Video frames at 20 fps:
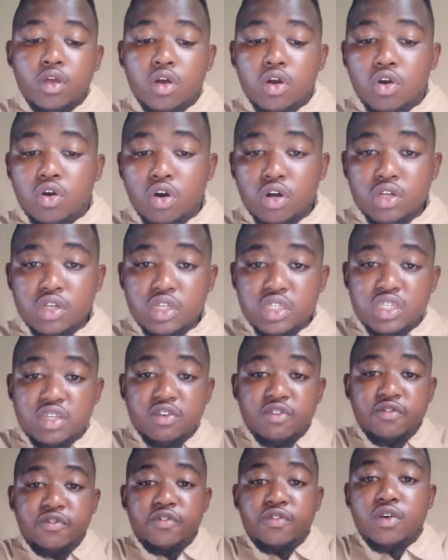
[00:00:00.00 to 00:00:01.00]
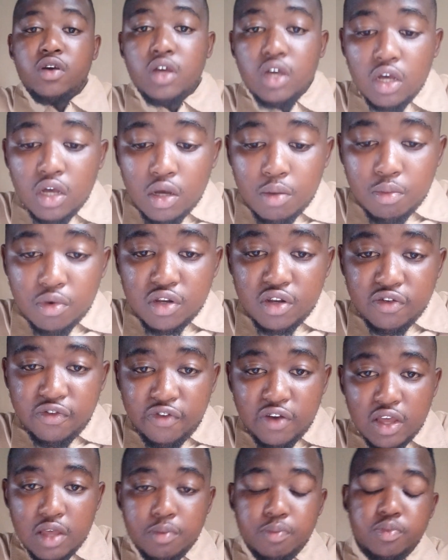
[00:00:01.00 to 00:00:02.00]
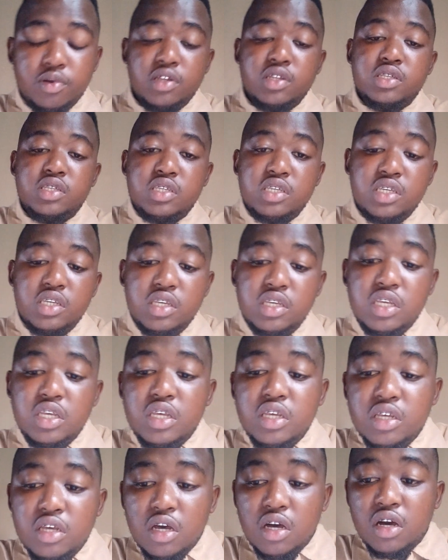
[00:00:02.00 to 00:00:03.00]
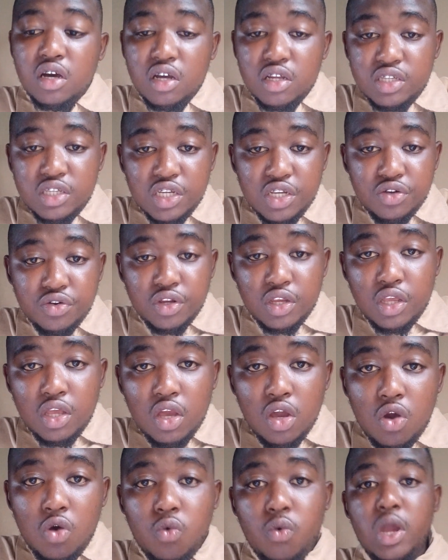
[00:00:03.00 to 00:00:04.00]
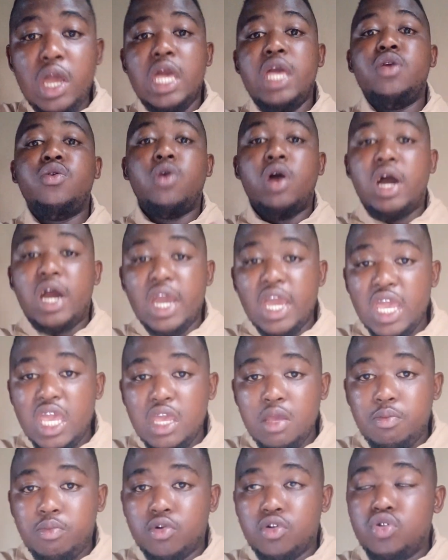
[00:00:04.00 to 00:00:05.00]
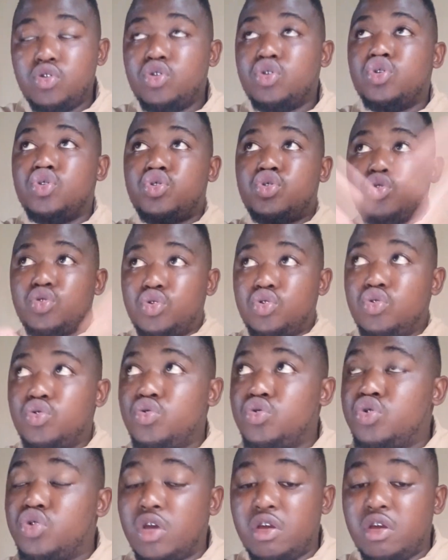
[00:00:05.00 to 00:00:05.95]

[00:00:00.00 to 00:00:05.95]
cognitive modifiability theory, where you are able to use your